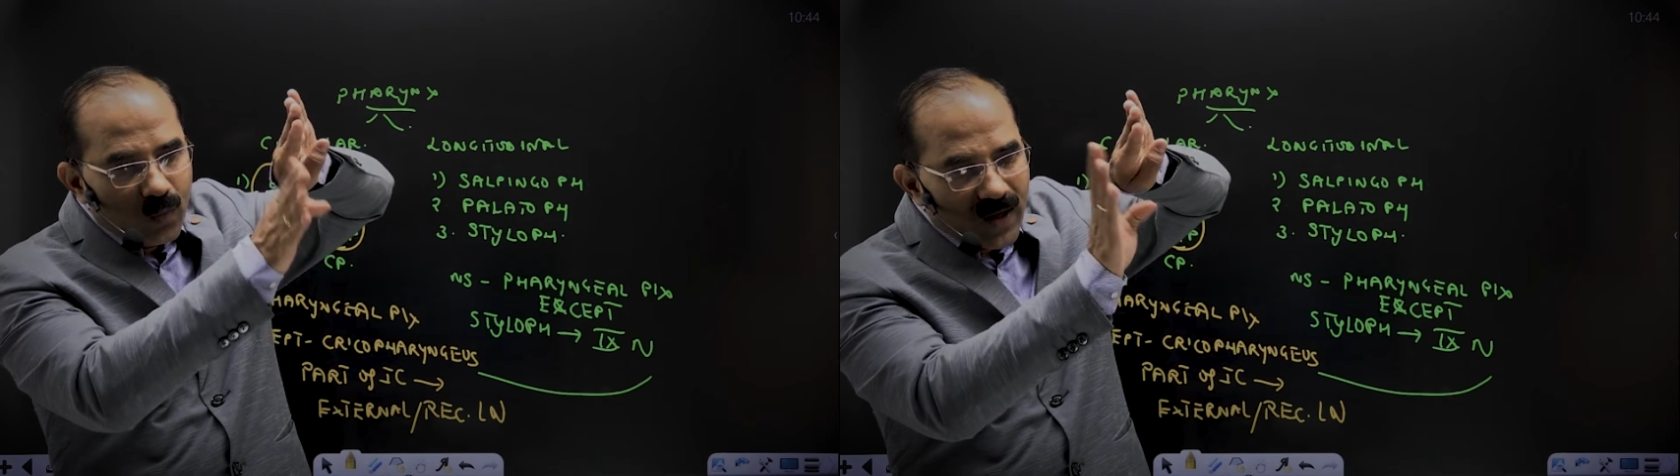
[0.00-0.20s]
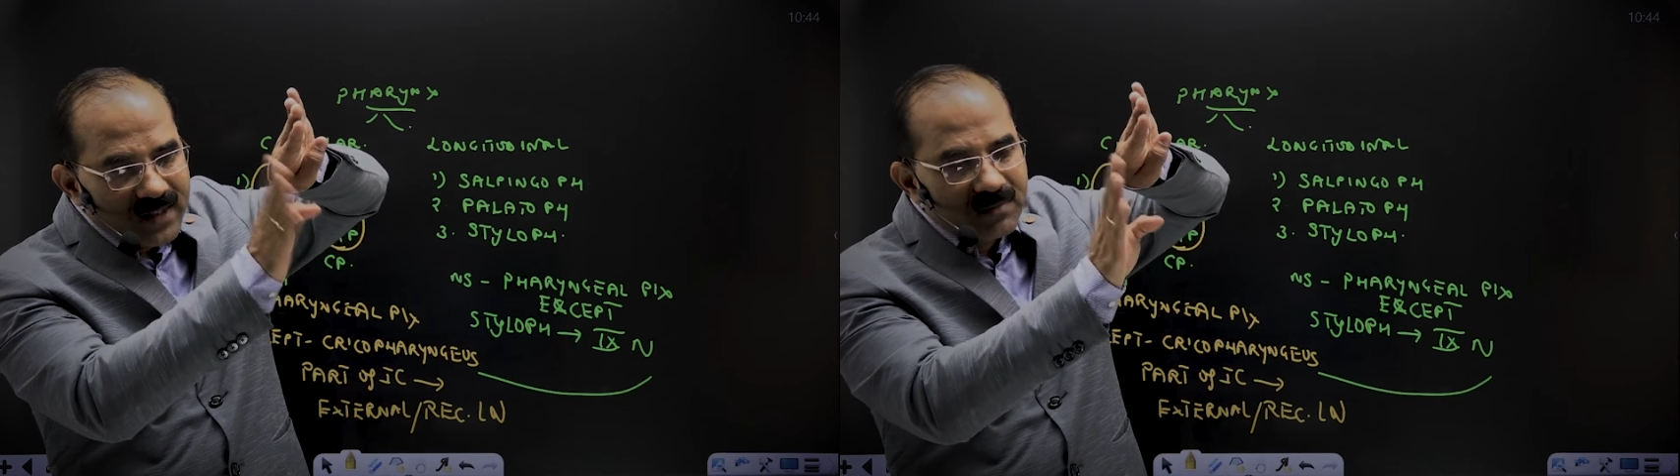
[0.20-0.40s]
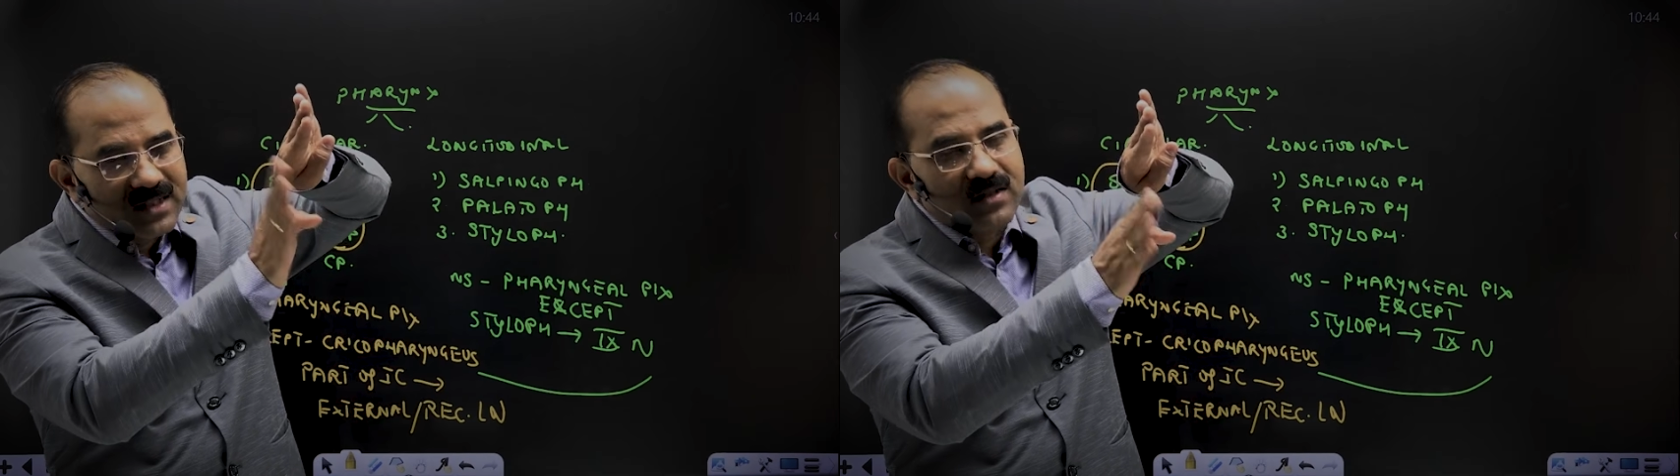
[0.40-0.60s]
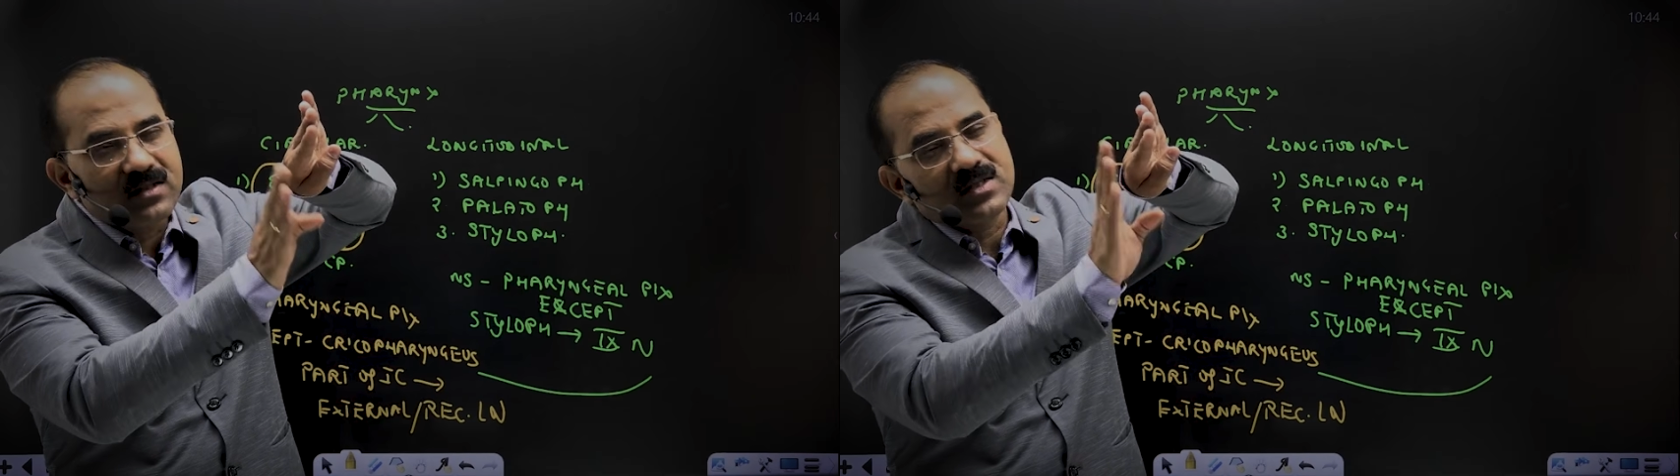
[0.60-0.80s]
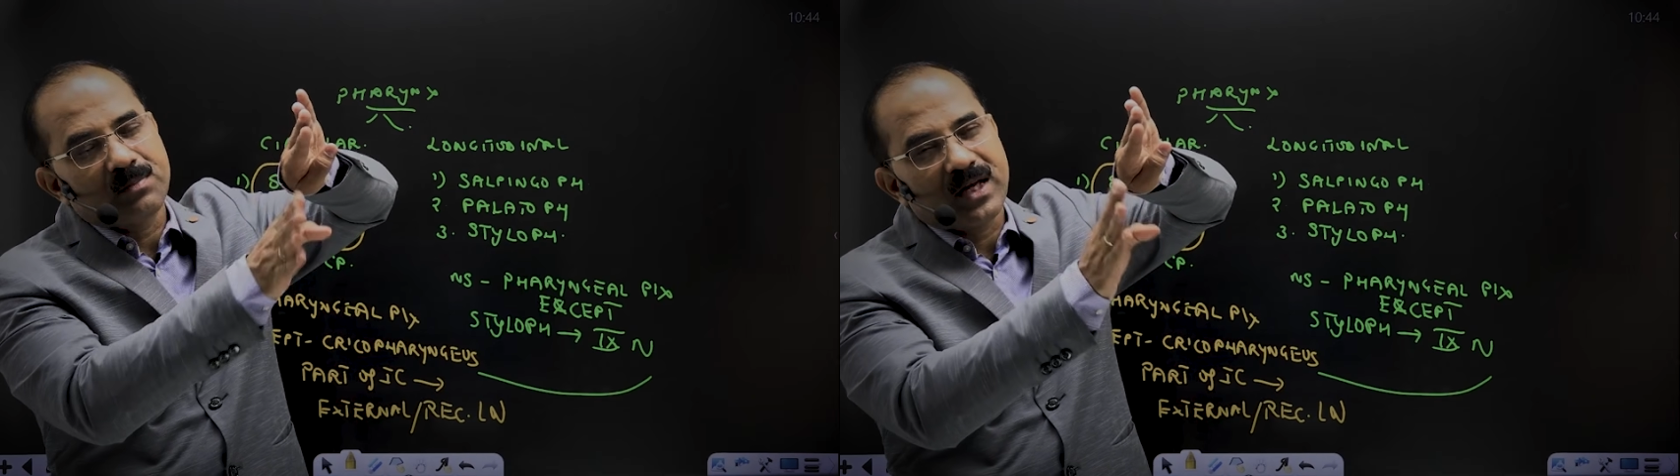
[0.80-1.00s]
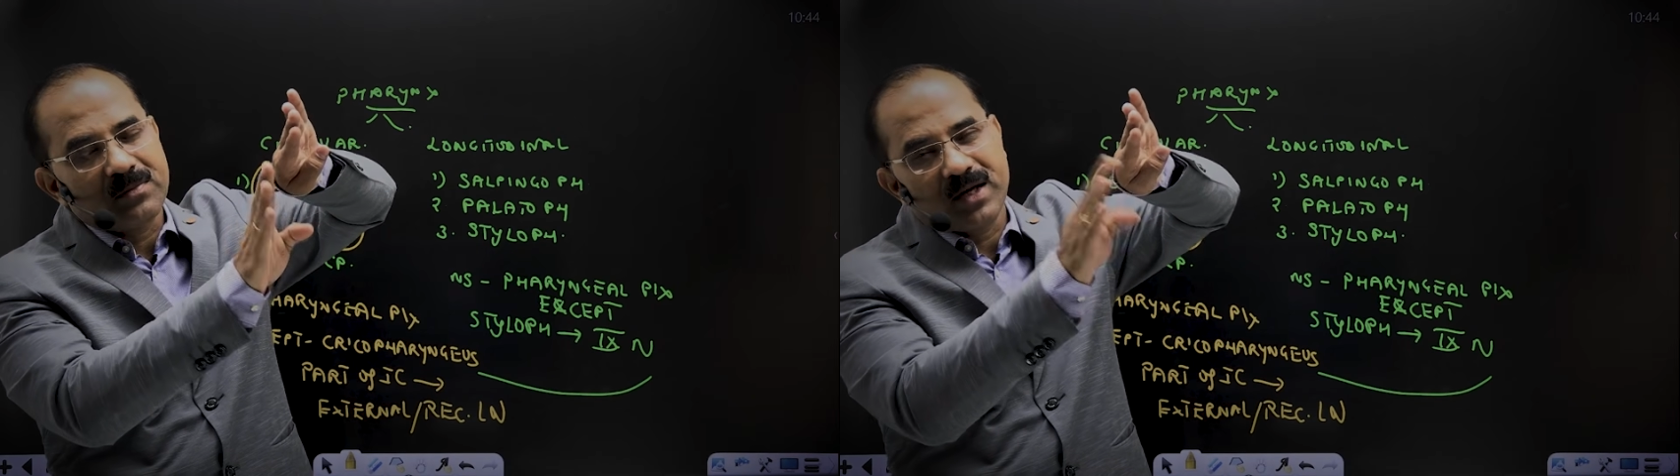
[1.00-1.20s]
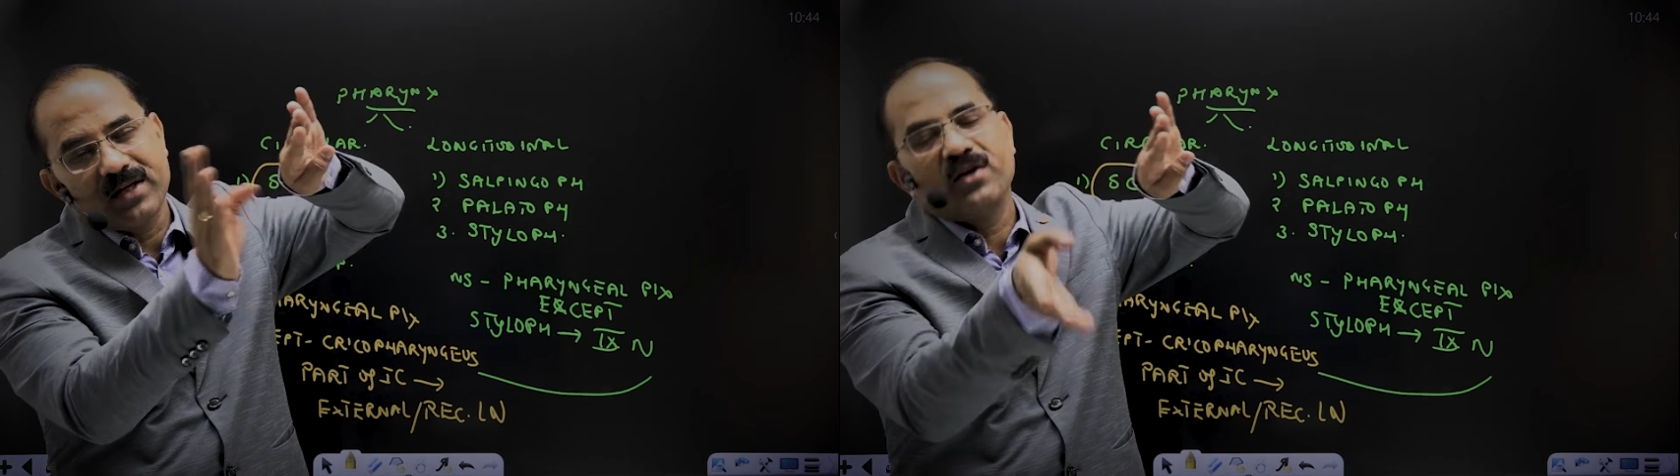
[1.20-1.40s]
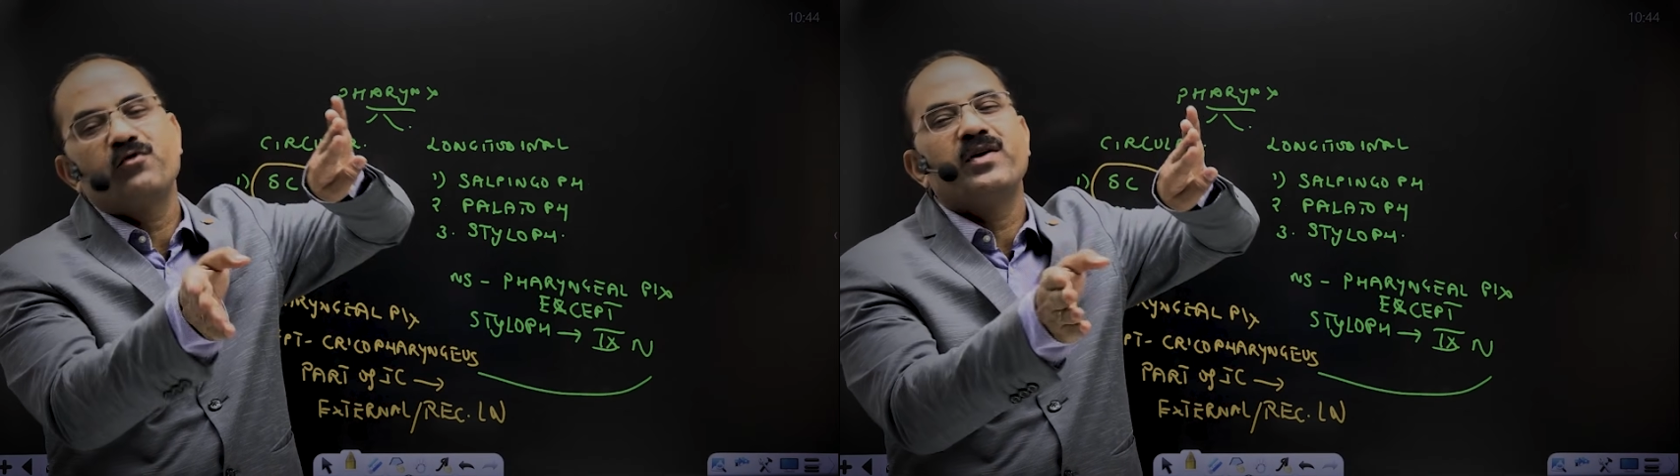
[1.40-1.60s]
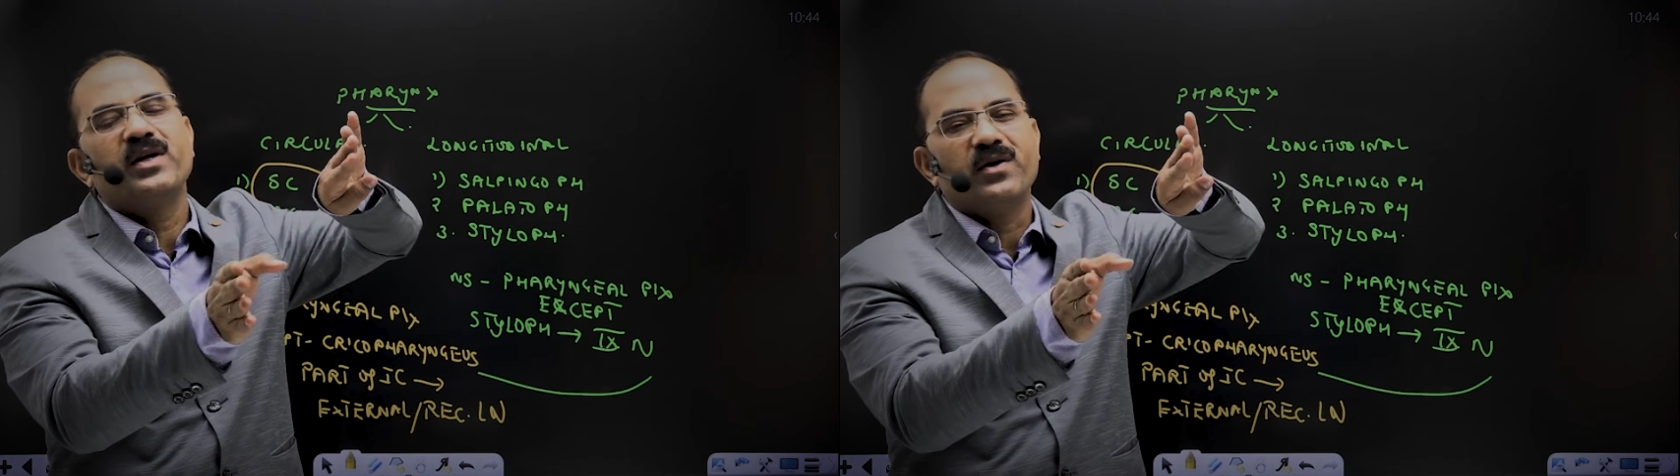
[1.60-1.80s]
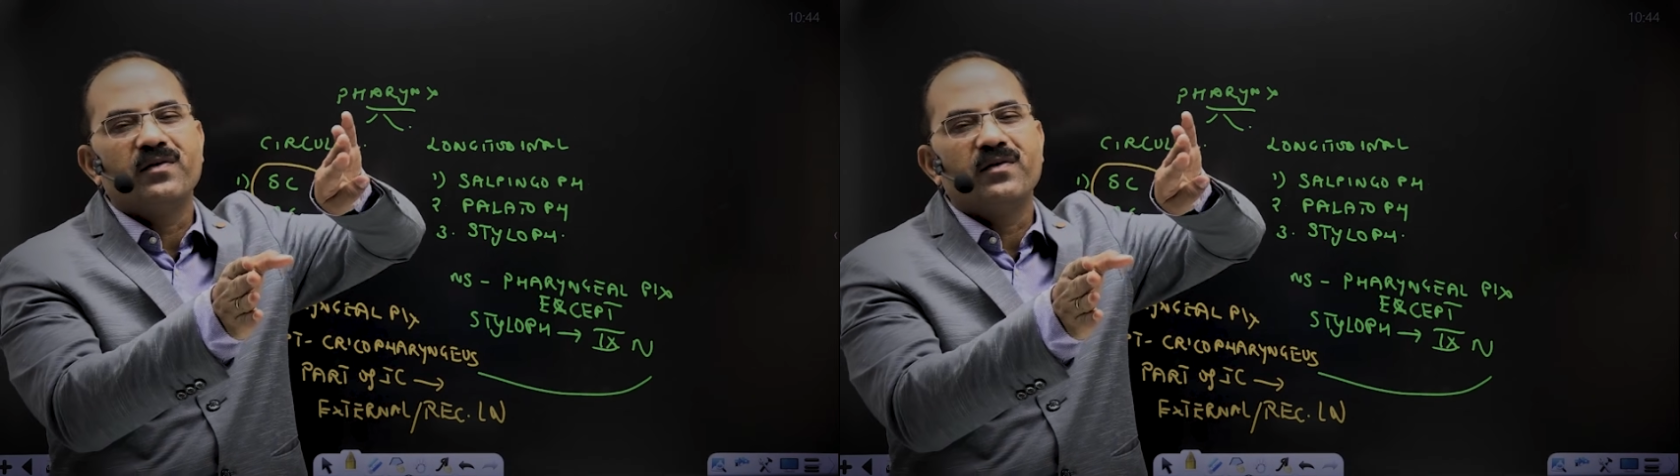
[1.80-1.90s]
muscle is supplied by a different nerve.